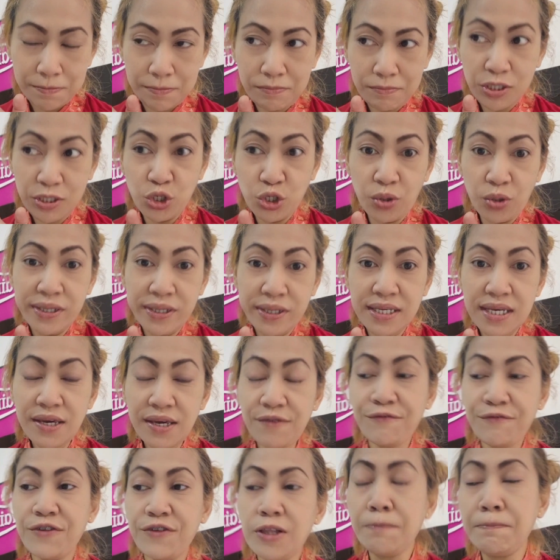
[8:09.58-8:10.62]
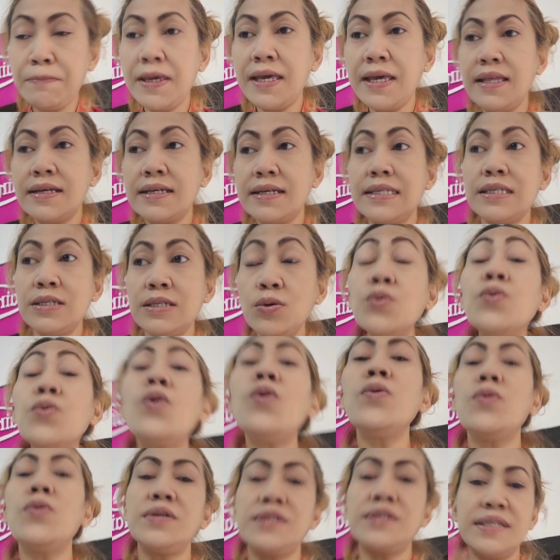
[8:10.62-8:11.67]
majority of Filipinas
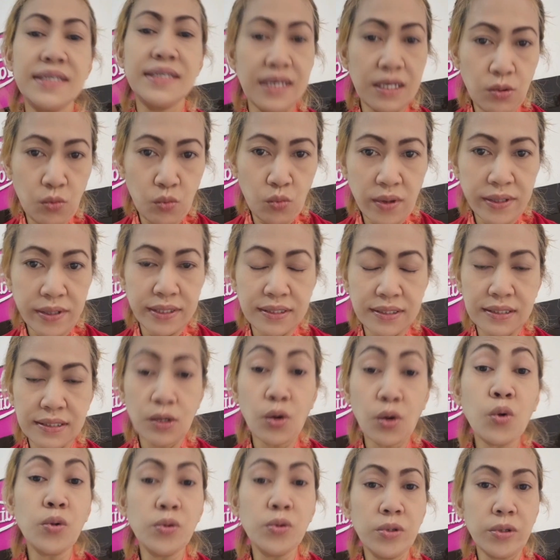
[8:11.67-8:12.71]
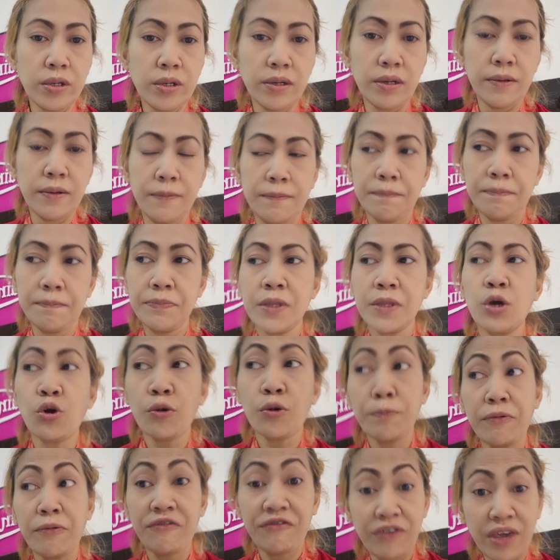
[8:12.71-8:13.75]
who still wants older
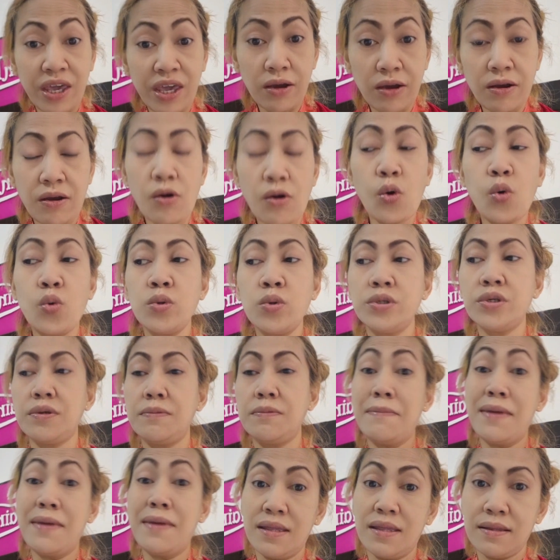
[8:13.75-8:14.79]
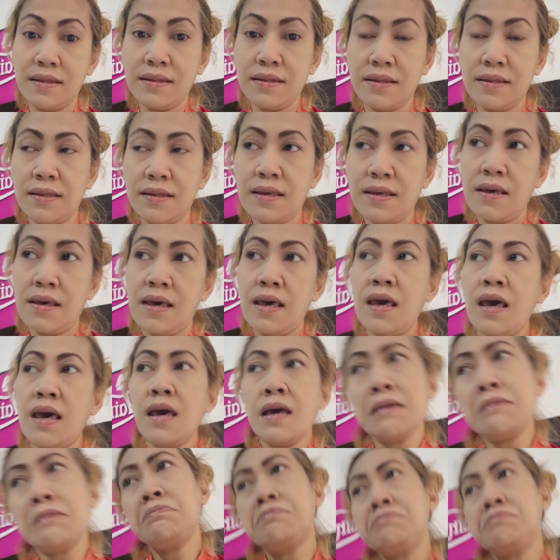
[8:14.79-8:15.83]
or prefer older men.
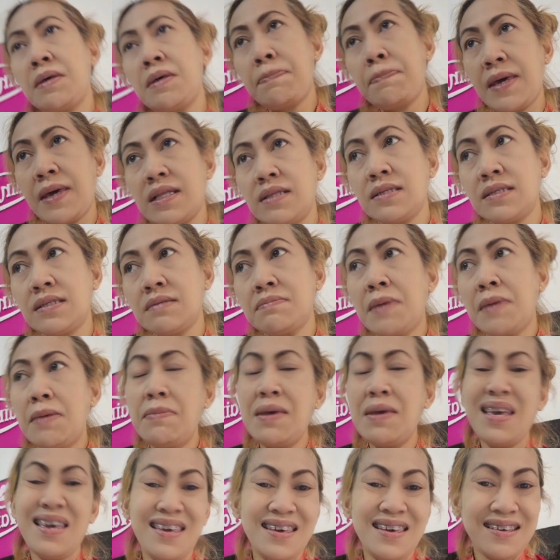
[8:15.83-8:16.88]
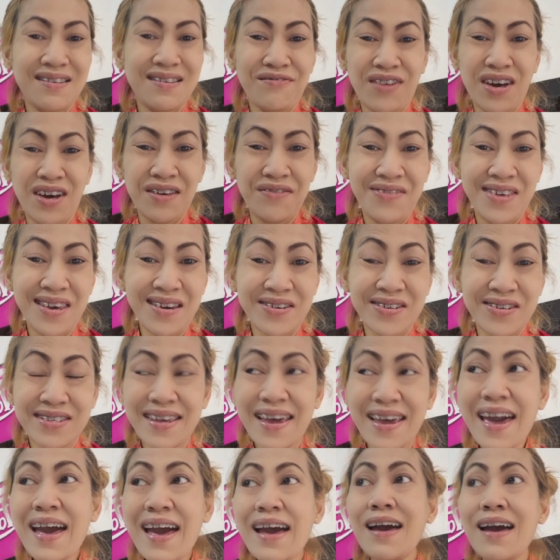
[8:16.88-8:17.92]
Depends, maybe 5 years
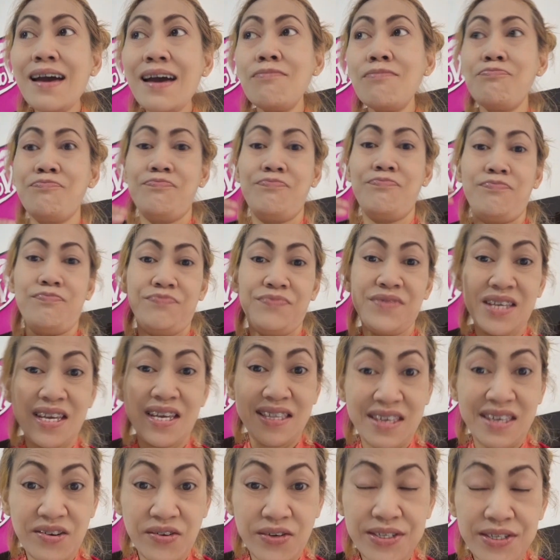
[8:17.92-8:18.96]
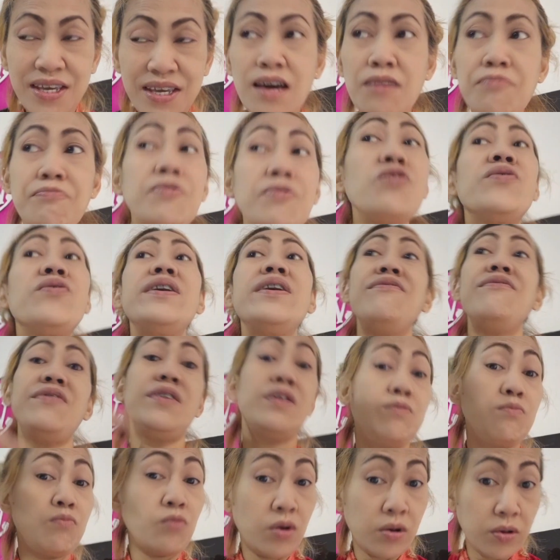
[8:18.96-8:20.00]
gap, 10 years gap, or
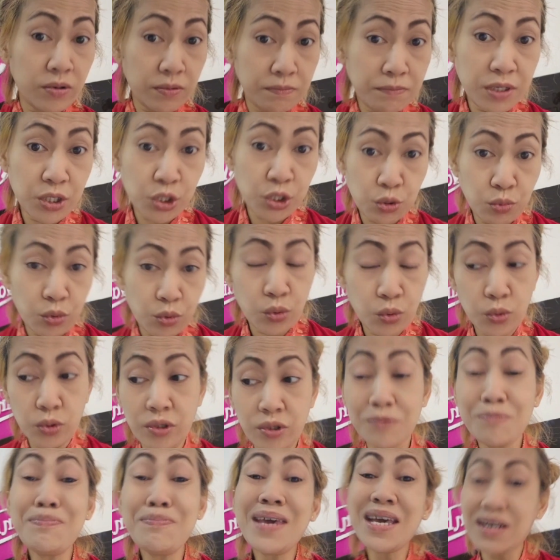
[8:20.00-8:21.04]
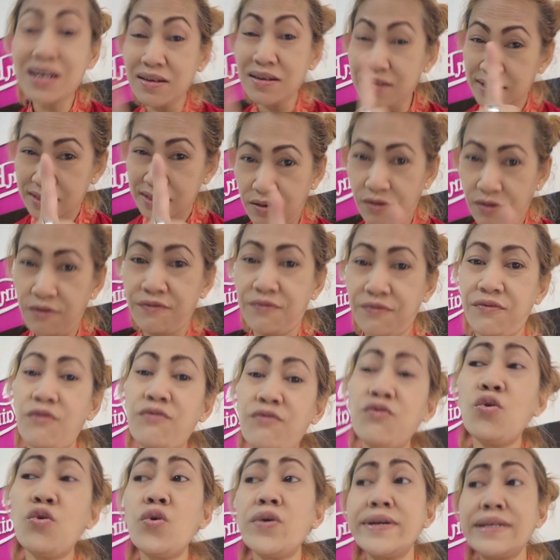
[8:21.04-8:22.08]
even more, much more older, because
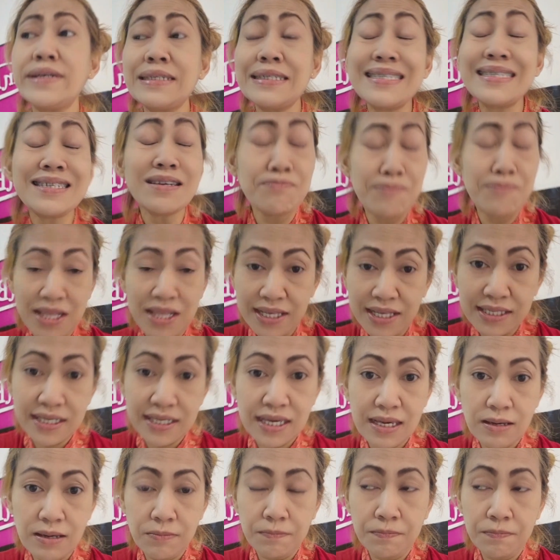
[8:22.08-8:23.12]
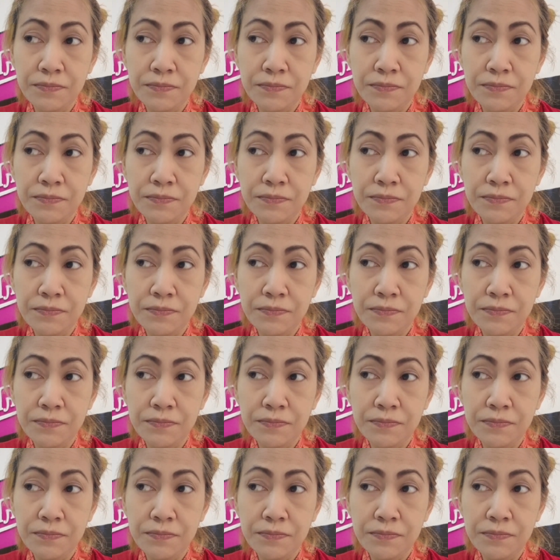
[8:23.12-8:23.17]
of course, stability.